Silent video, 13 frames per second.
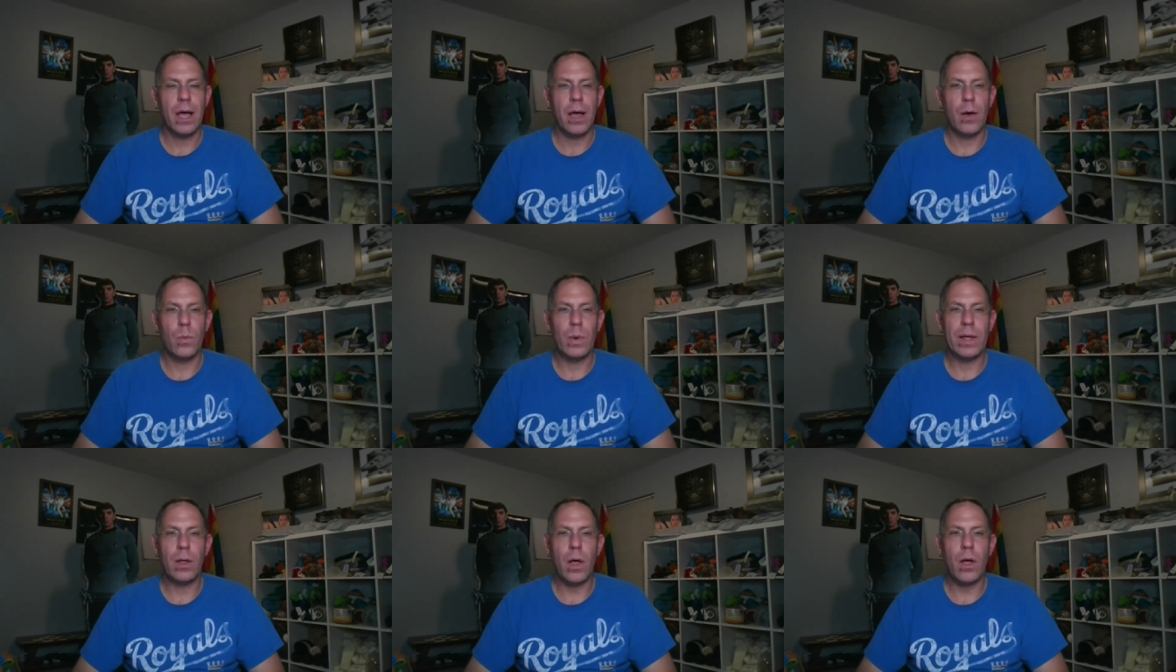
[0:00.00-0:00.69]

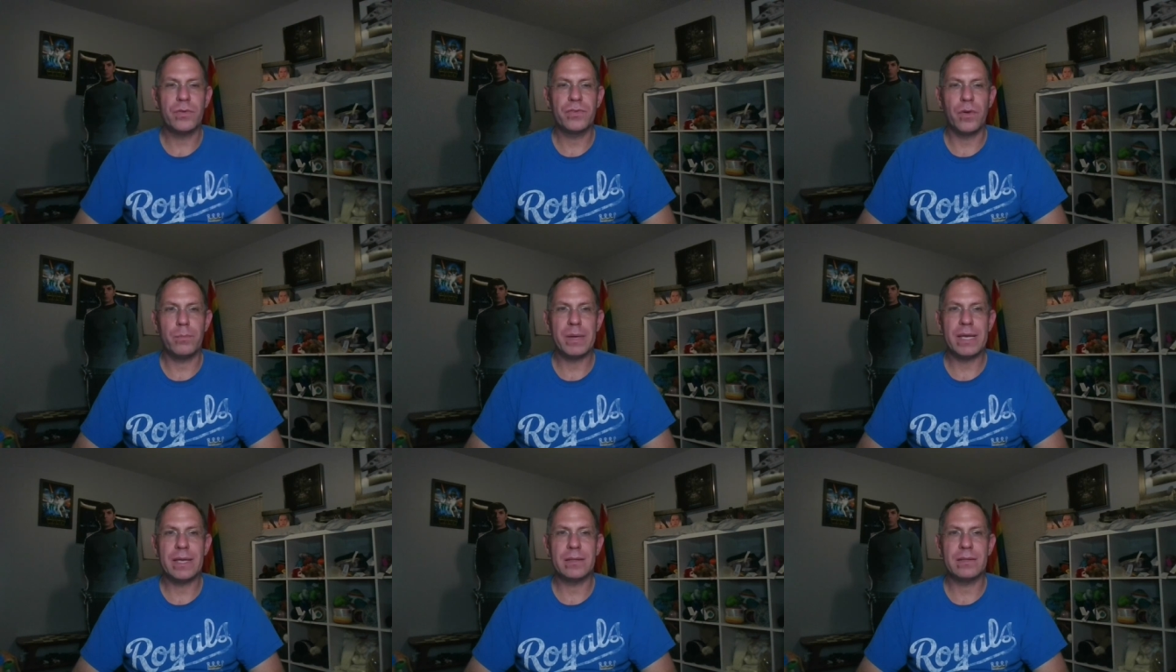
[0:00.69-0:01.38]
will also
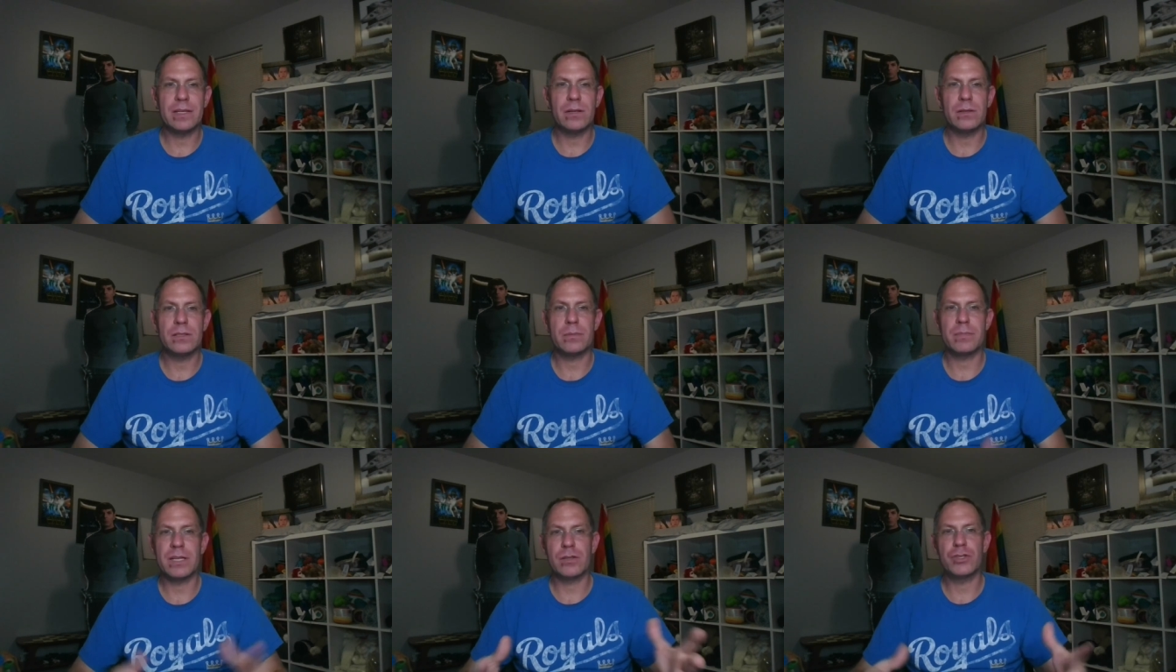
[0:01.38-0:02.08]
be
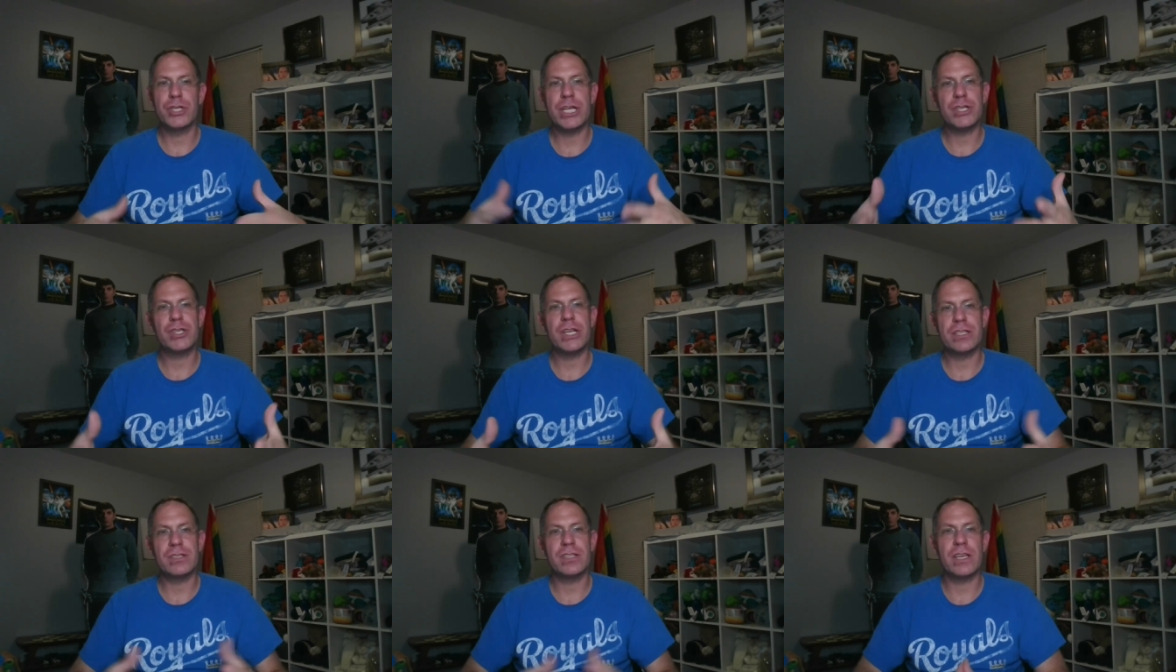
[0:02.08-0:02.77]
some little cheat
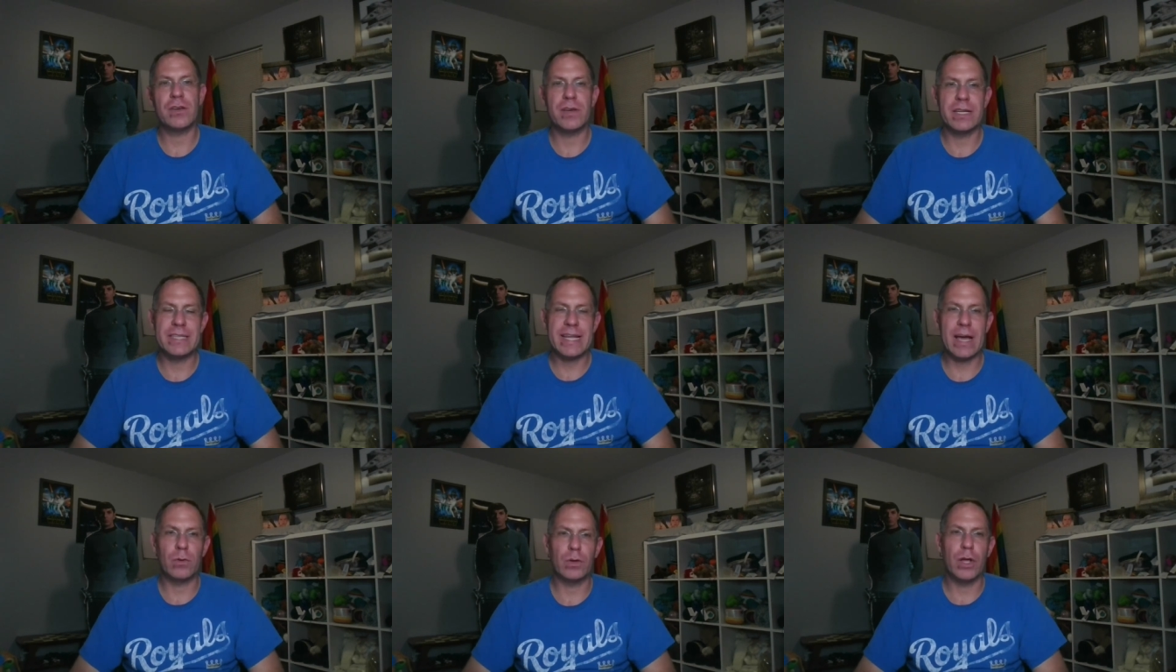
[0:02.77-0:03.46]
sheets that you can
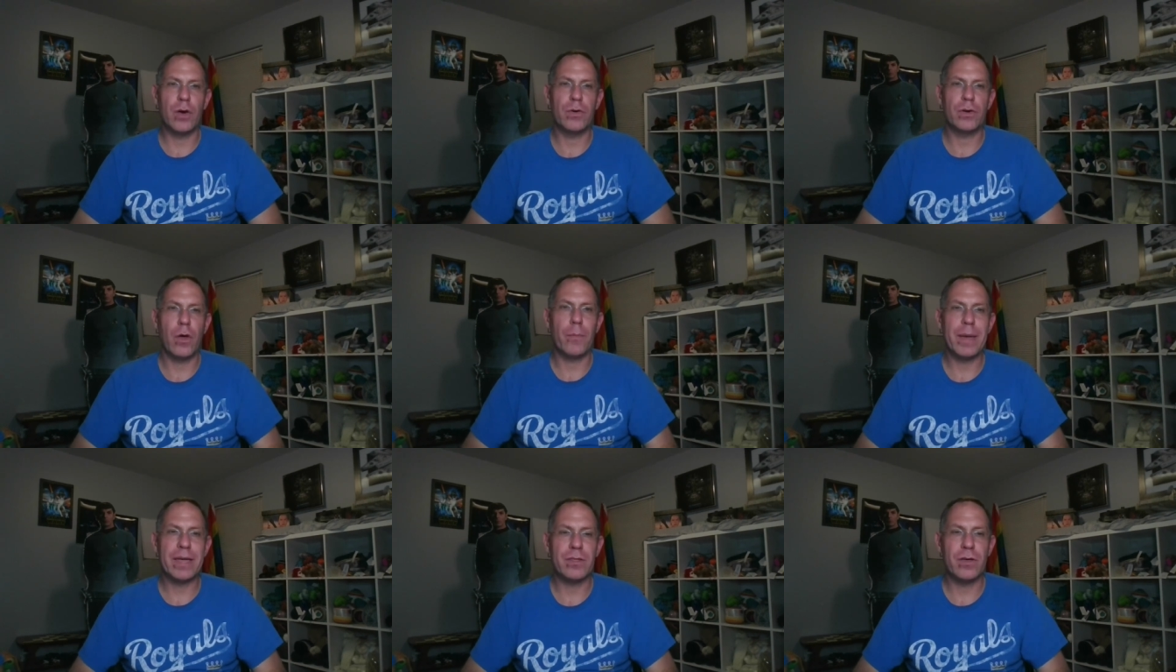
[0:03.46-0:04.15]
download, and I'll
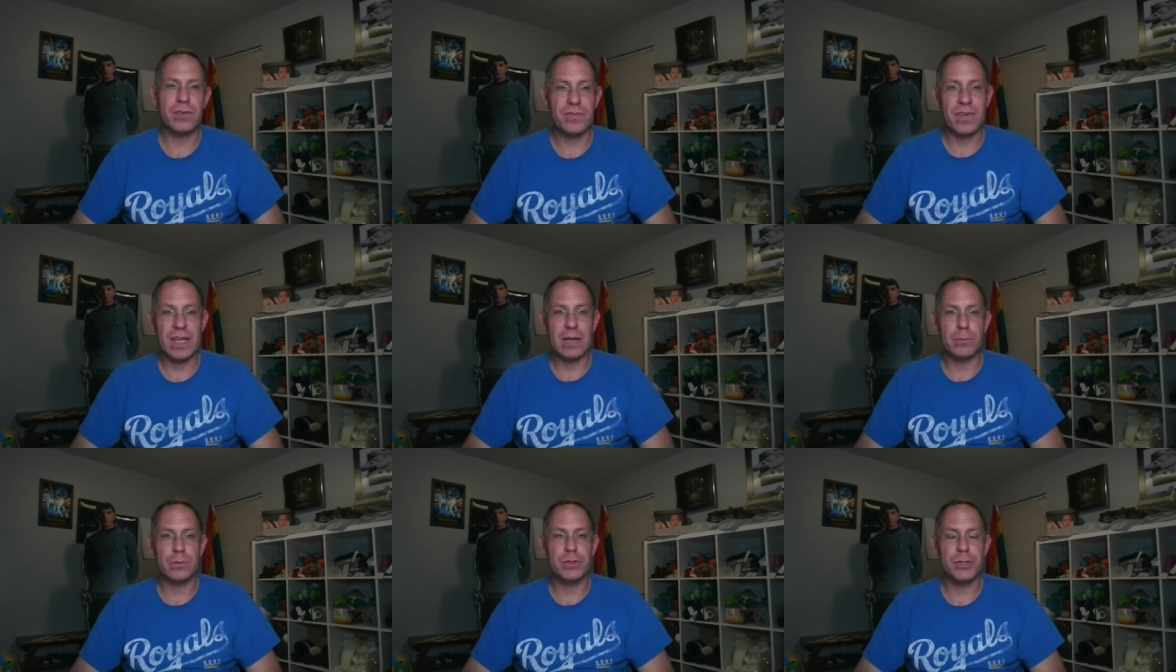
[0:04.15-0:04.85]
make those
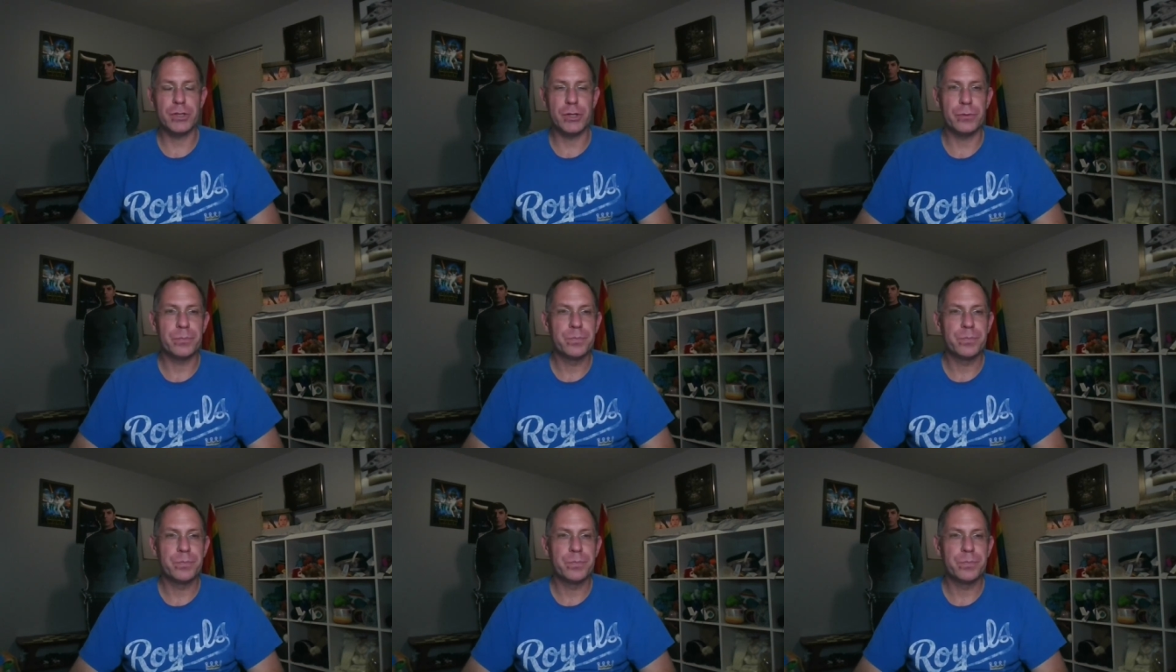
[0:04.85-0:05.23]
available too.